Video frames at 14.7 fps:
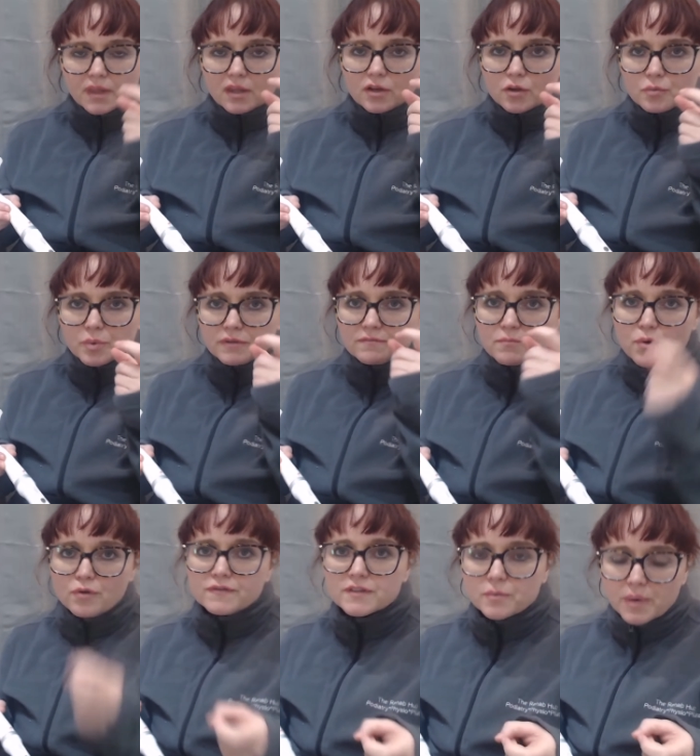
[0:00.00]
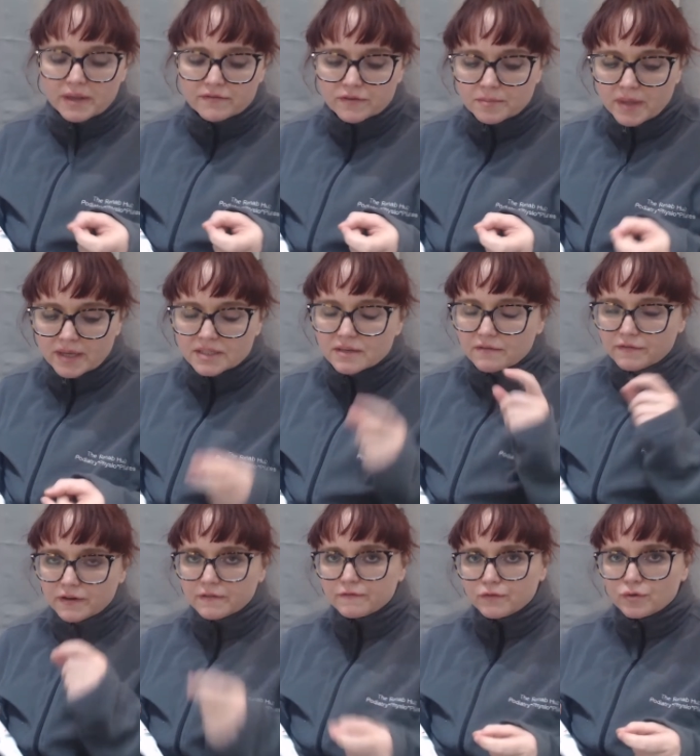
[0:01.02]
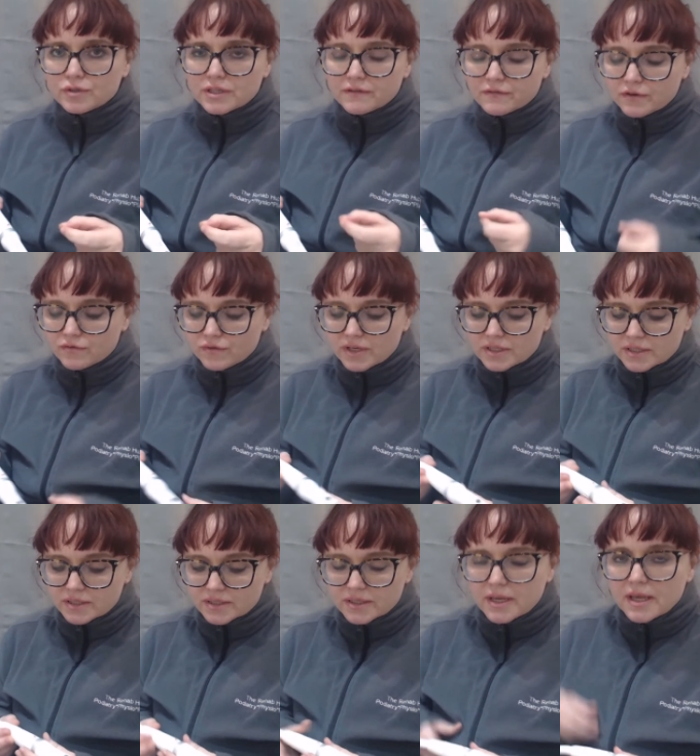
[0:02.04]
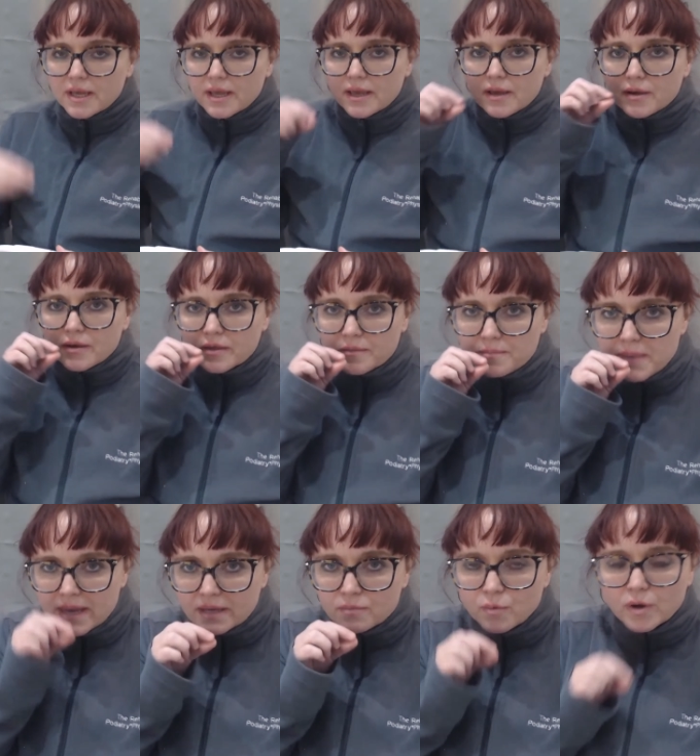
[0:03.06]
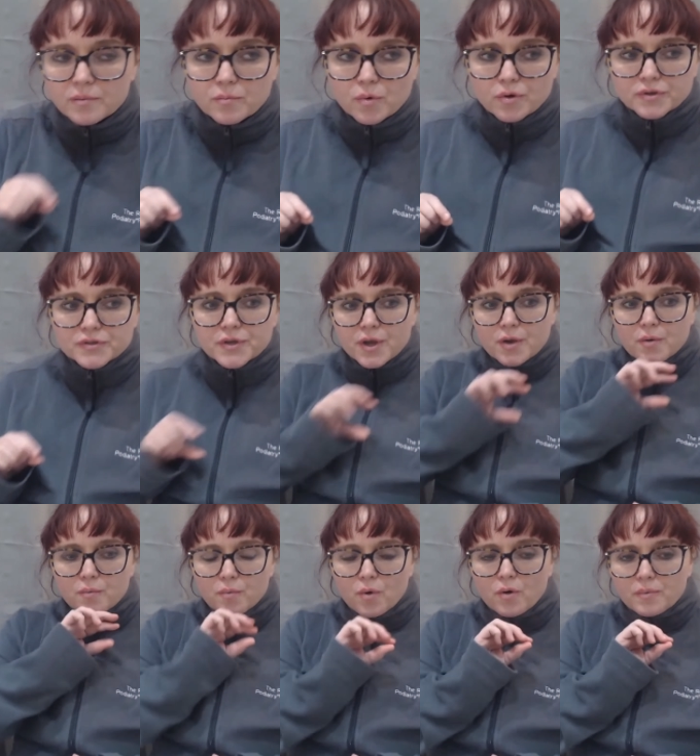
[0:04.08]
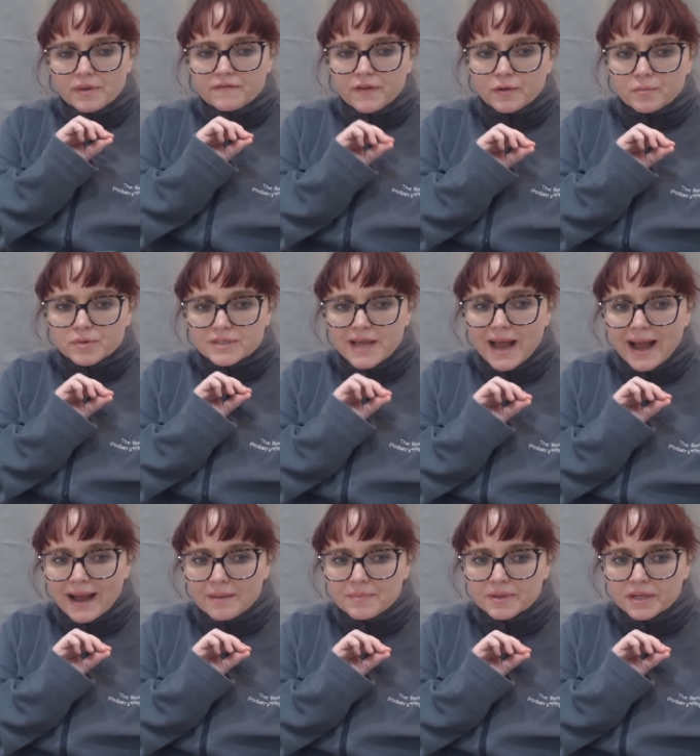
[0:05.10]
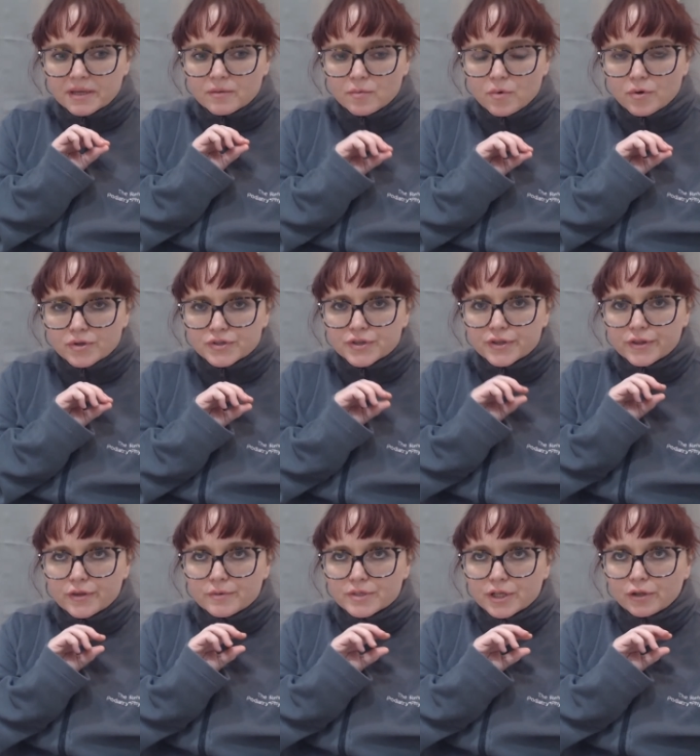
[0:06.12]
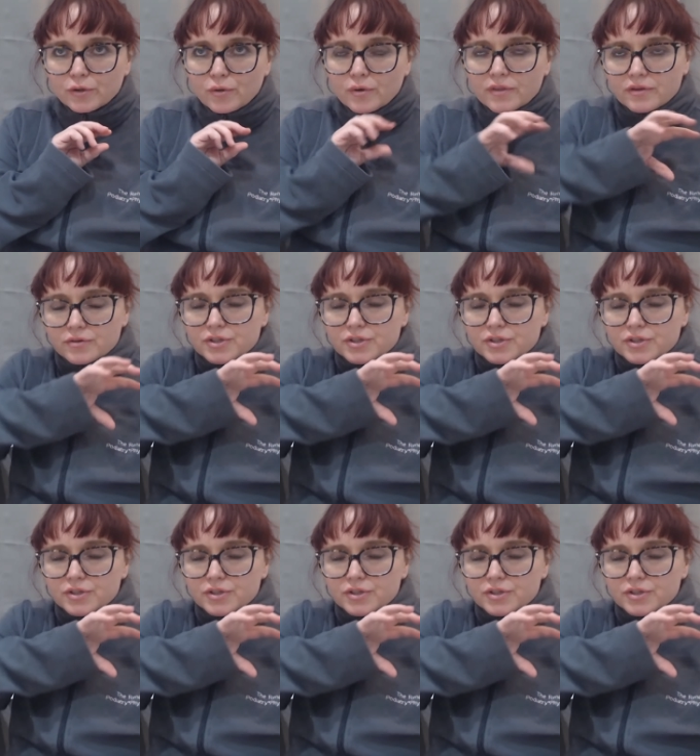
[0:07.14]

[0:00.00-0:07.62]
Now, we've moved away from this for a few different reasons. The main one was what we found was happening was there's not